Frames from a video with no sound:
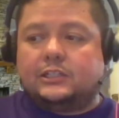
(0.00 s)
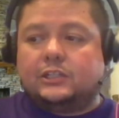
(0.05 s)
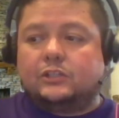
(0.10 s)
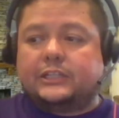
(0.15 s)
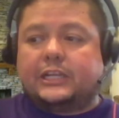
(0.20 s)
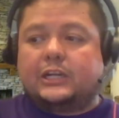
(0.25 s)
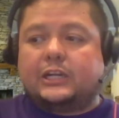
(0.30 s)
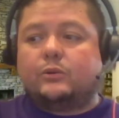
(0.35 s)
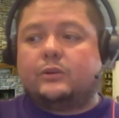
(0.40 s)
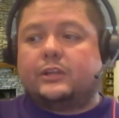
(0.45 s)

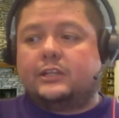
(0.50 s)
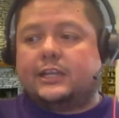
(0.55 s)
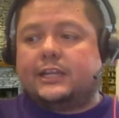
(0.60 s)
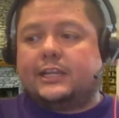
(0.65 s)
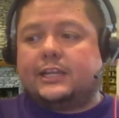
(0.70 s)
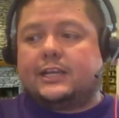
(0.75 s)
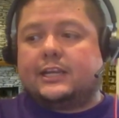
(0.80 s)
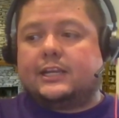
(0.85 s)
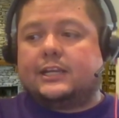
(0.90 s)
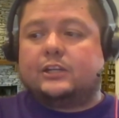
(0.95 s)
shadow
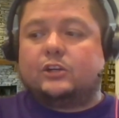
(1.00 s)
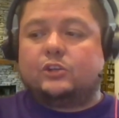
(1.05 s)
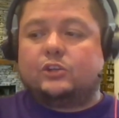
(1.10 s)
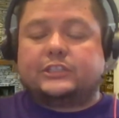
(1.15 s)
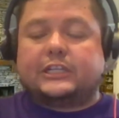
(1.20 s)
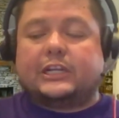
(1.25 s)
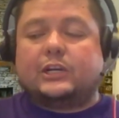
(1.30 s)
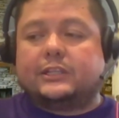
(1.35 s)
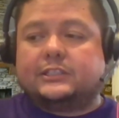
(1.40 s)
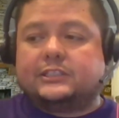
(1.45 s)
AI or
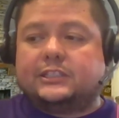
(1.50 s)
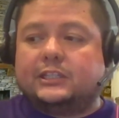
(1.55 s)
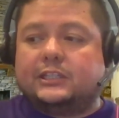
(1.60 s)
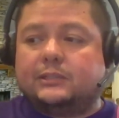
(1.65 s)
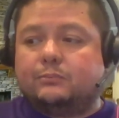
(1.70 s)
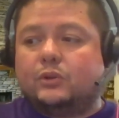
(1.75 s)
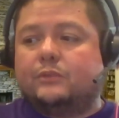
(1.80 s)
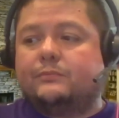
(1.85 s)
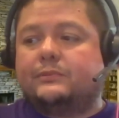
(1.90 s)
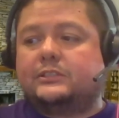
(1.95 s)
shadow IT
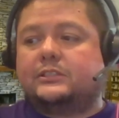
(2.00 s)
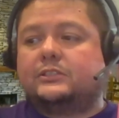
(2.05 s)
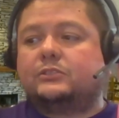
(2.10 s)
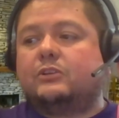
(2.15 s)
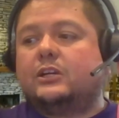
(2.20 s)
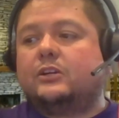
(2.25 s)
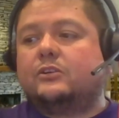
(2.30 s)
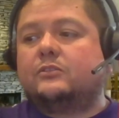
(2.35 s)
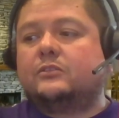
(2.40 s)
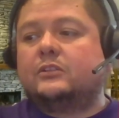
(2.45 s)
deployments as
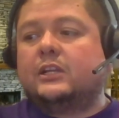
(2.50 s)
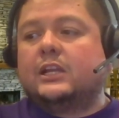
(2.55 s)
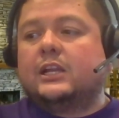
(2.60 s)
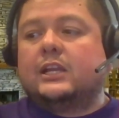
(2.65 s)
well,